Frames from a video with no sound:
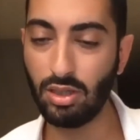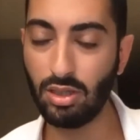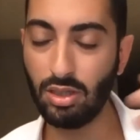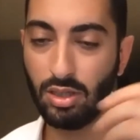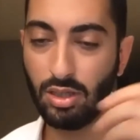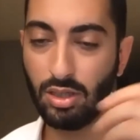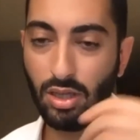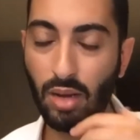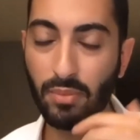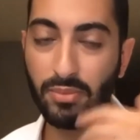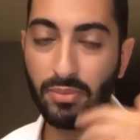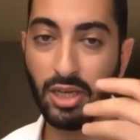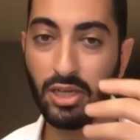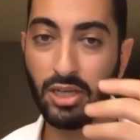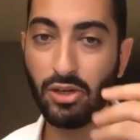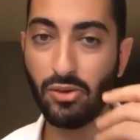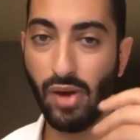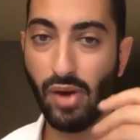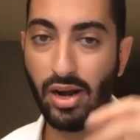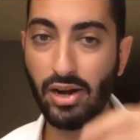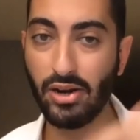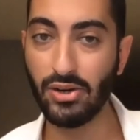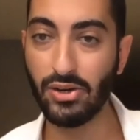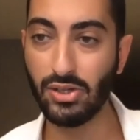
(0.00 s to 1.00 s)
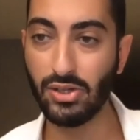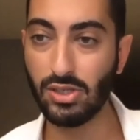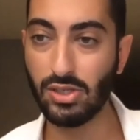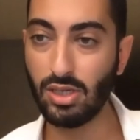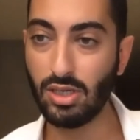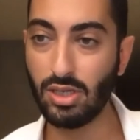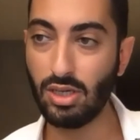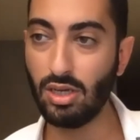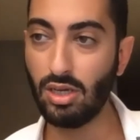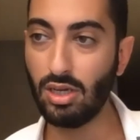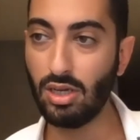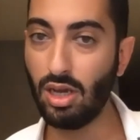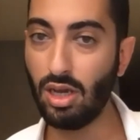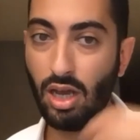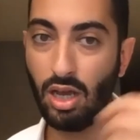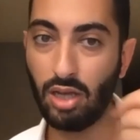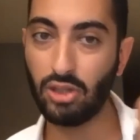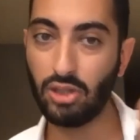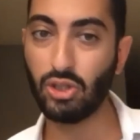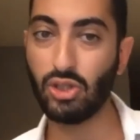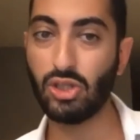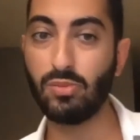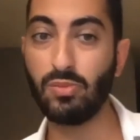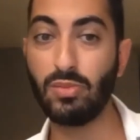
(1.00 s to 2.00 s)
update your records. You
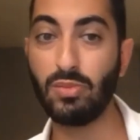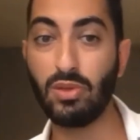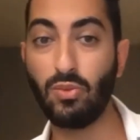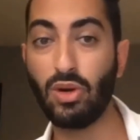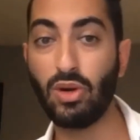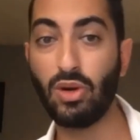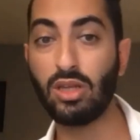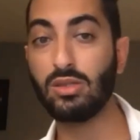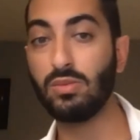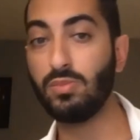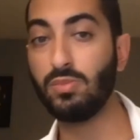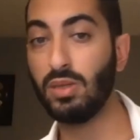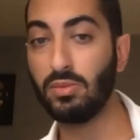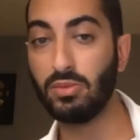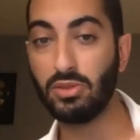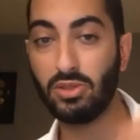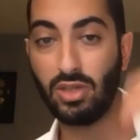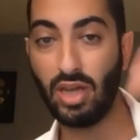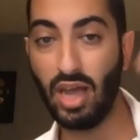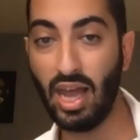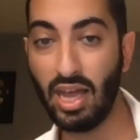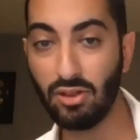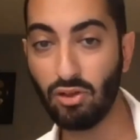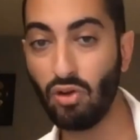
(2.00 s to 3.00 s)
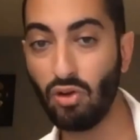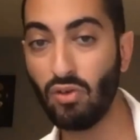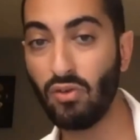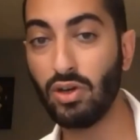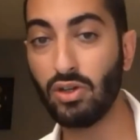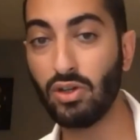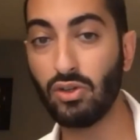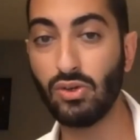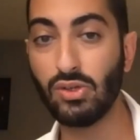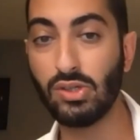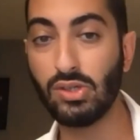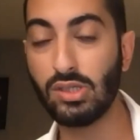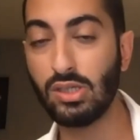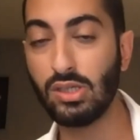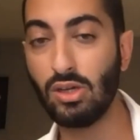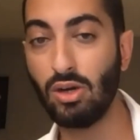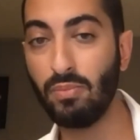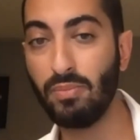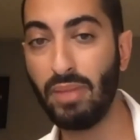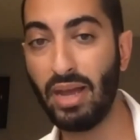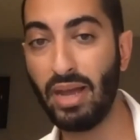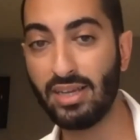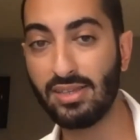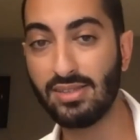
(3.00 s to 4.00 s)
just wanted to be able to hand over those
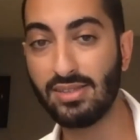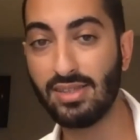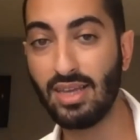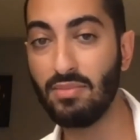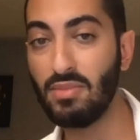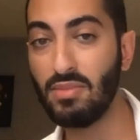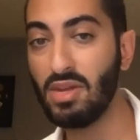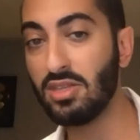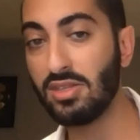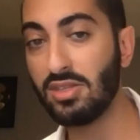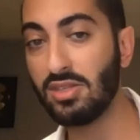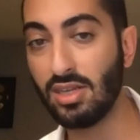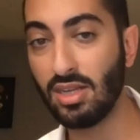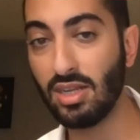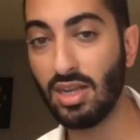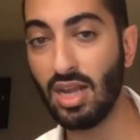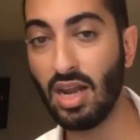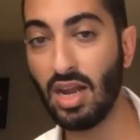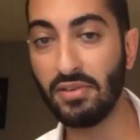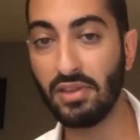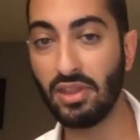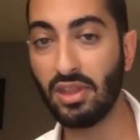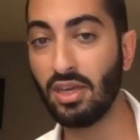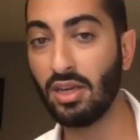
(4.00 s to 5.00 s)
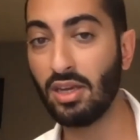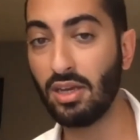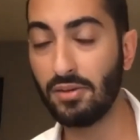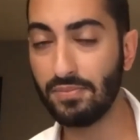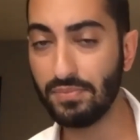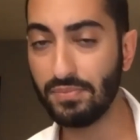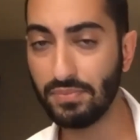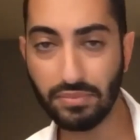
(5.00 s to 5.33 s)
bank statements and everything